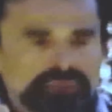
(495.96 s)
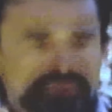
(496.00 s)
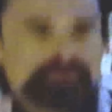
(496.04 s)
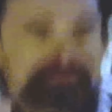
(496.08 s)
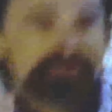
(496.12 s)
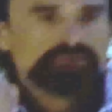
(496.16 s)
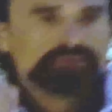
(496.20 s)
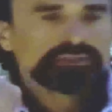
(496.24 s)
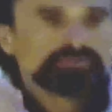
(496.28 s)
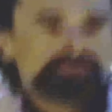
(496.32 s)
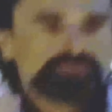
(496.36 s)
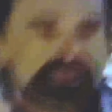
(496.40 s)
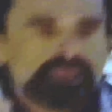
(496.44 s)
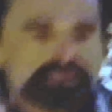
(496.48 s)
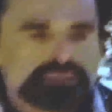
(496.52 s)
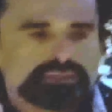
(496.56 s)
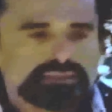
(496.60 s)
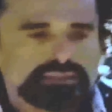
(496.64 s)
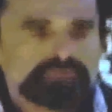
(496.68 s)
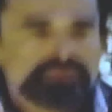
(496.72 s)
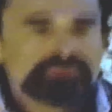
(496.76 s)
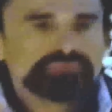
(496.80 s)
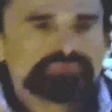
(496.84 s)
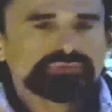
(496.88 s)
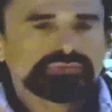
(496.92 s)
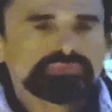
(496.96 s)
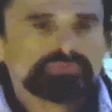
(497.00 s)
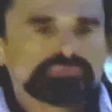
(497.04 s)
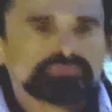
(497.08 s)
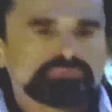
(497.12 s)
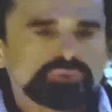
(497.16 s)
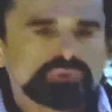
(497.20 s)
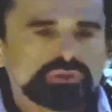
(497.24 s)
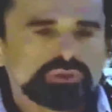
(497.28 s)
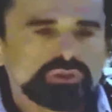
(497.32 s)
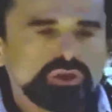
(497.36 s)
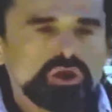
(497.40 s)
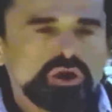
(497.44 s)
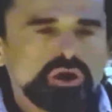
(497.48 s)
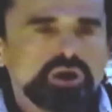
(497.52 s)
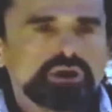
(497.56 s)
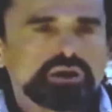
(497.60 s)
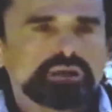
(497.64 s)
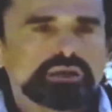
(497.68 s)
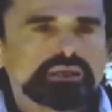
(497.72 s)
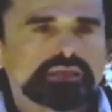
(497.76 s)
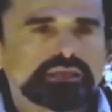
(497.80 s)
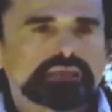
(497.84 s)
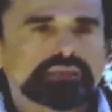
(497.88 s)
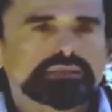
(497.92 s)
their sense of
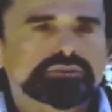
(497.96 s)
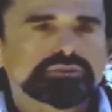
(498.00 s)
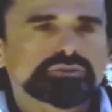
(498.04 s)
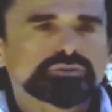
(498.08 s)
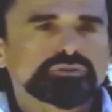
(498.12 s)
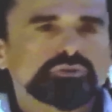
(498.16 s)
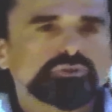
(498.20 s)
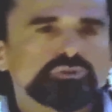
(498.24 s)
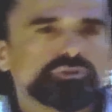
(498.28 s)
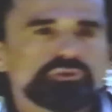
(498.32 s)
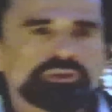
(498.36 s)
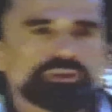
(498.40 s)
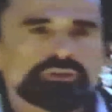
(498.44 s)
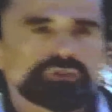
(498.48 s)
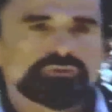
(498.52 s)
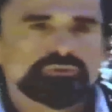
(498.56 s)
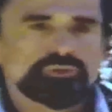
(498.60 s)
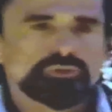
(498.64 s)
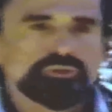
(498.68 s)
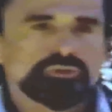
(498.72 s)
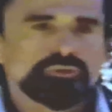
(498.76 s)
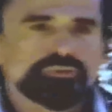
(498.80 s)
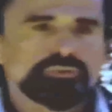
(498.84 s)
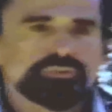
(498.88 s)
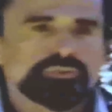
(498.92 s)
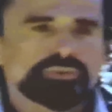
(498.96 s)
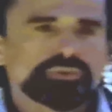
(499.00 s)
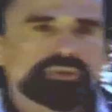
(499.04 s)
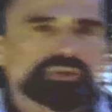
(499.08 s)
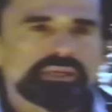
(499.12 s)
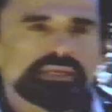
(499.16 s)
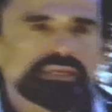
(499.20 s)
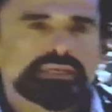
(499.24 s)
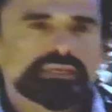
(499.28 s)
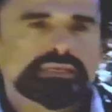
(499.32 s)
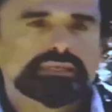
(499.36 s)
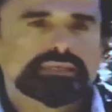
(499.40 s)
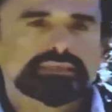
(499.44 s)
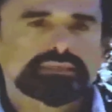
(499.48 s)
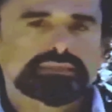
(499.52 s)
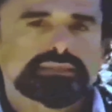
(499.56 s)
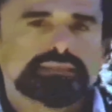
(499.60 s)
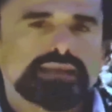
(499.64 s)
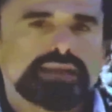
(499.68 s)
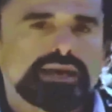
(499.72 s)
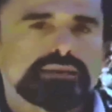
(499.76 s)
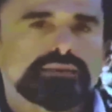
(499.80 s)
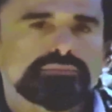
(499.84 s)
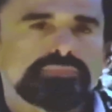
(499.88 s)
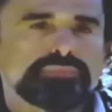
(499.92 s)
belonging to a group, is
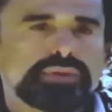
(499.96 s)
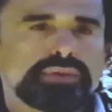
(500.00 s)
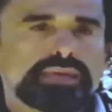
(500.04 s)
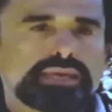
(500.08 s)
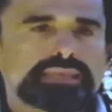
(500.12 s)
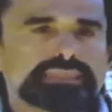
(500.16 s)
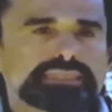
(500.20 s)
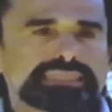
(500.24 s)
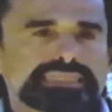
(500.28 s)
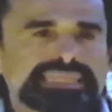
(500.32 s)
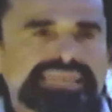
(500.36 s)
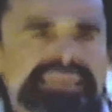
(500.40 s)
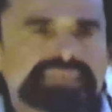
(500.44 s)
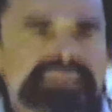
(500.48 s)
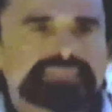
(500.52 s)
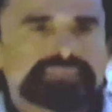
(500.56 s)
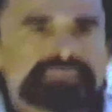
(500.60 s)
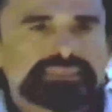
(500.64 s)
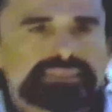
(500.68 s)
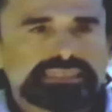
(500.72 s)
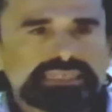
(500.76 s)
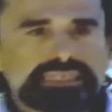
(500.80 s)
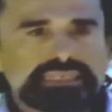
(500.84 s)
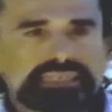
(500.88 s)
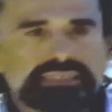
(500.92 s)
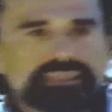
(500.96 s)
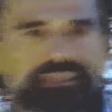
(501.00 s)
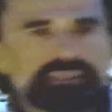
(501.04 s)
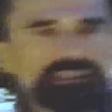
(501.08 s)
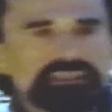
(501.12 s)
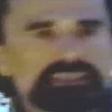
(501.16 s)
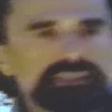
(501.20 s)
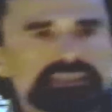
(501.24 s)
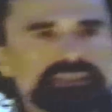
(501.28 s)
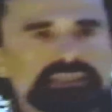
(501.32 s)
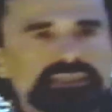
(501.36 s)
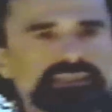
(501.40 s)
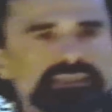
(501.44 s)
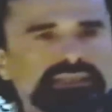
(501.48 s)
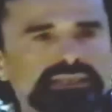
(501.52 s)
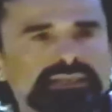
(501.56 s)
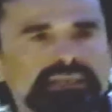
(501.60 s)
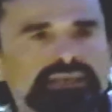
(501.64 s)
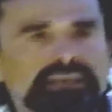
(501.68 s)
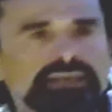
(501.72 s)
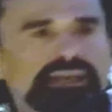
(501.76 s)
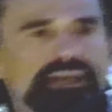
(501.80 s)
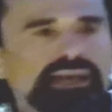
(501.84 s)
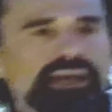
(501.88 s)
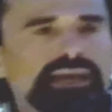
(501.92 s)
not based on need
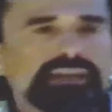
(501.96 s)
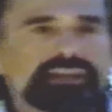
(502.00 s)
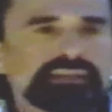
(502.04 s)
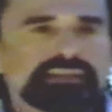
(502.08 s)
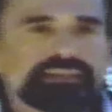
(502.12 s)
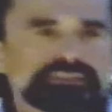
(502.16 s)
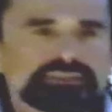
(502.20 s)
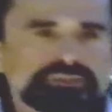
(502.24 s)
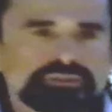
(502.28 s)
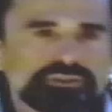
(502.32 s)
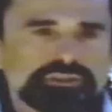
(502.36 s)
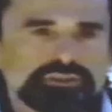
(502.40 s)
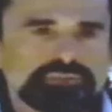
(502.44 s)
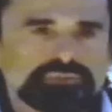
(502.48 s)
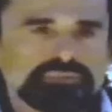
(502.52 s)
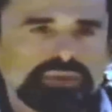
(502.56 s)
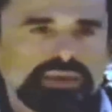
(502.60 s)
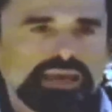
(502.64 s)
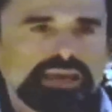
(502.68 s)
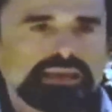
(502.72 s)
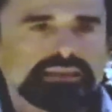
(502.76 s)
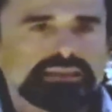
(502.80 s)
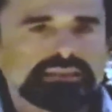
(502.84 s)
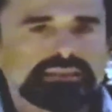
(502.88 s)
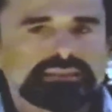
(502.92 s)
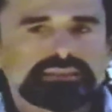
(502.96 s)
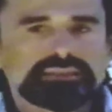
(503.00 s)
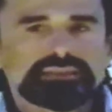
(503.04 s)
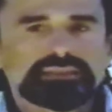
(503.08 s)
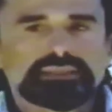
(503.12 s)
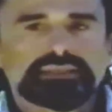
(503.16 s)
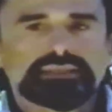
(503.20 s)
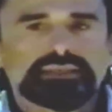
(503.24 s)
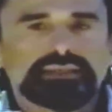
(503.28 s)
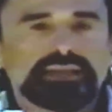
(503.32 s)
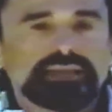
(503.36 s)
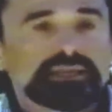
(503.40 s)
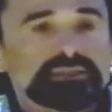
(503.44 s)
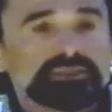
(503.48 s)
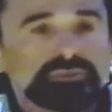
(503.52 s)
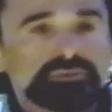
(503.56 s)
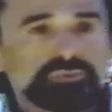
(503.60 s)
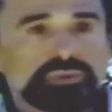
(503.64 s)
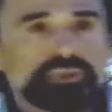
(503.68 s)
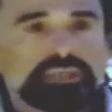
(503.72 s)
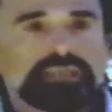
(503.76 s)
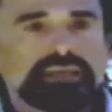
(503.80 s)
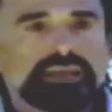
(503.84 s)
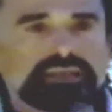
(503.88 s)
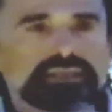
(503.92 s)
and interdependency as
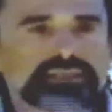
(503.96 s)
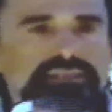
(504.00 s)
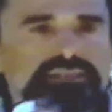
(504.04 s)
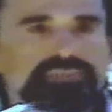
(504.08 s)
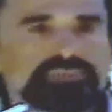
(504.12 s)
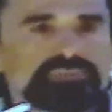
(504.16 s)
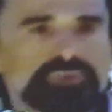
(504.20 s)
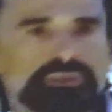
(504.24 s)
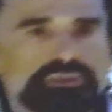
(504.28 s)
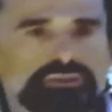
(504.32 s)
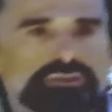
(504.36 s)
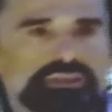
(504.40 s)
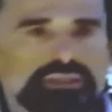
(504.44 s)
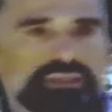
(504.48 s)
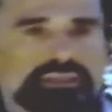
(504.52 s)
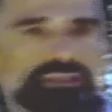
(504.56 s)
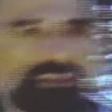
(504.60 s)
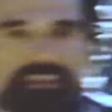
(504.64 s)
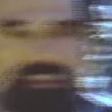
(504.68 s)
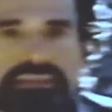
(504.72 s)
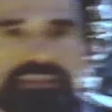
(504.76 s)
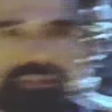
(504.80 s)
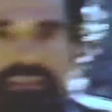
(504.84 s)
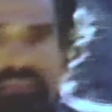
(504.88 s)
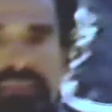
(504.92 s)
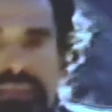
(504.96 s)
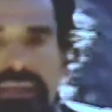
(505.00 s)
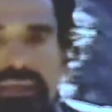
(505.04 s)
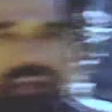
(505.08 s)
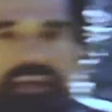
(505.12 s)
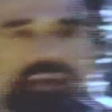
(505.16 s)
we experience,